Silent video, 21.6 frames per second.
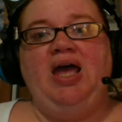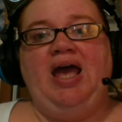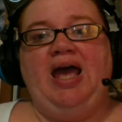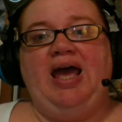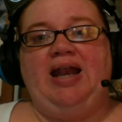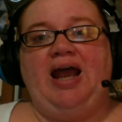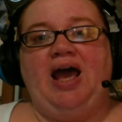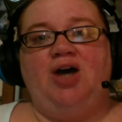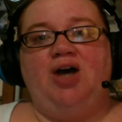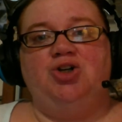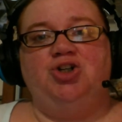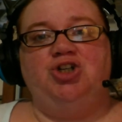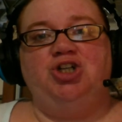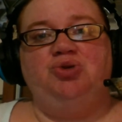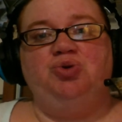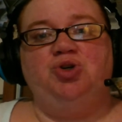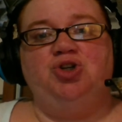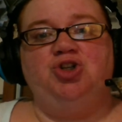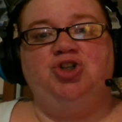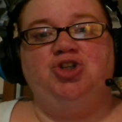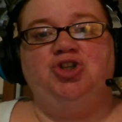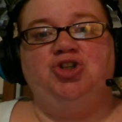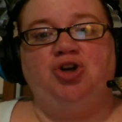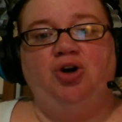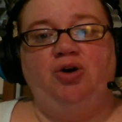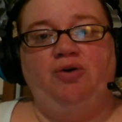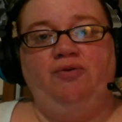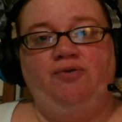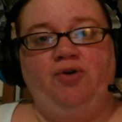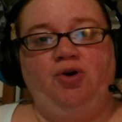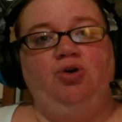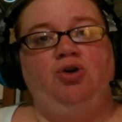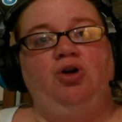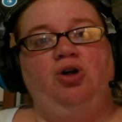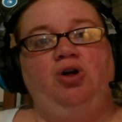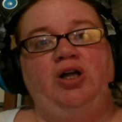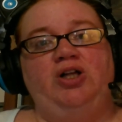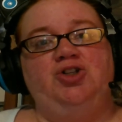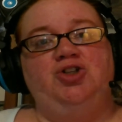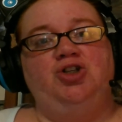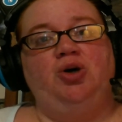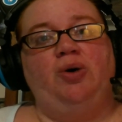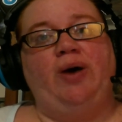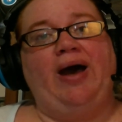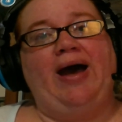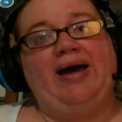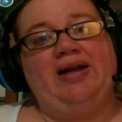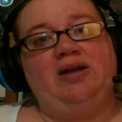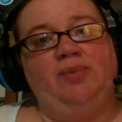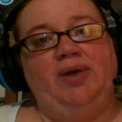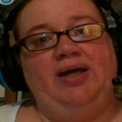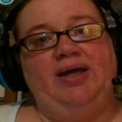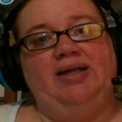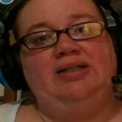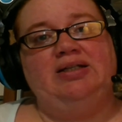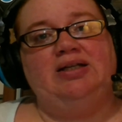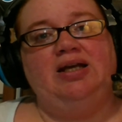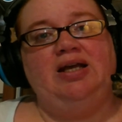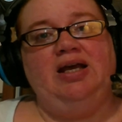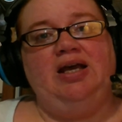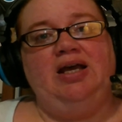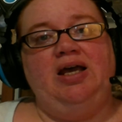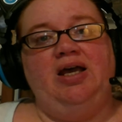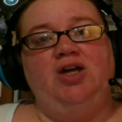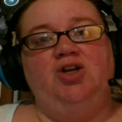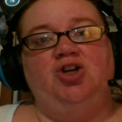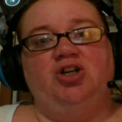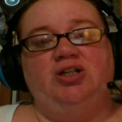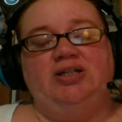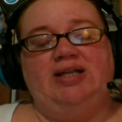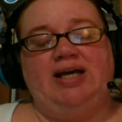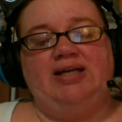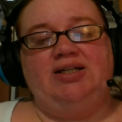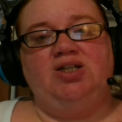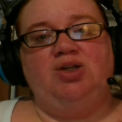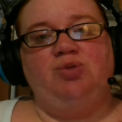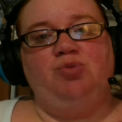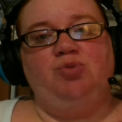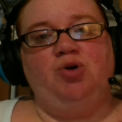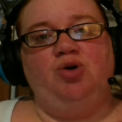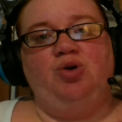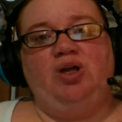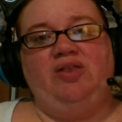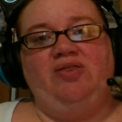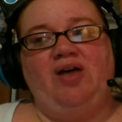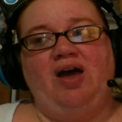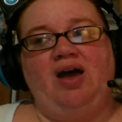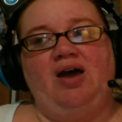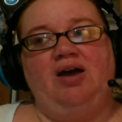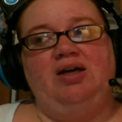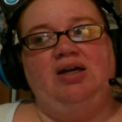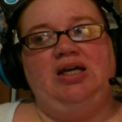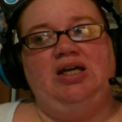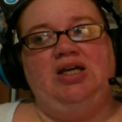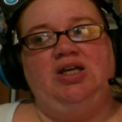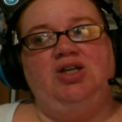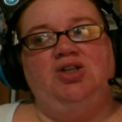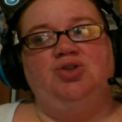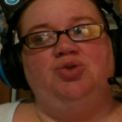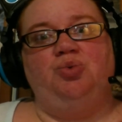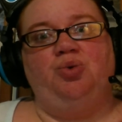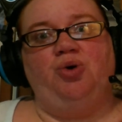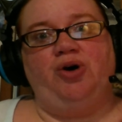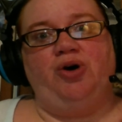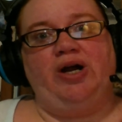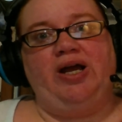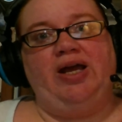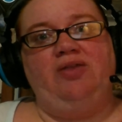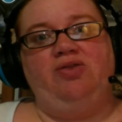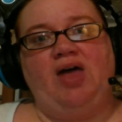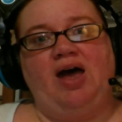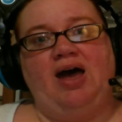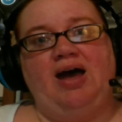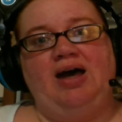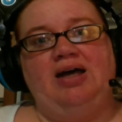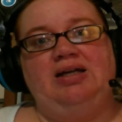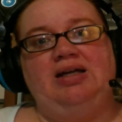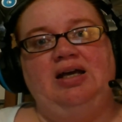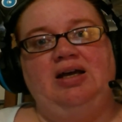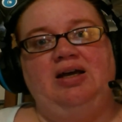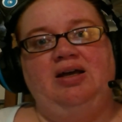and how she was so vocal and so adamant in her testimony that he's worried that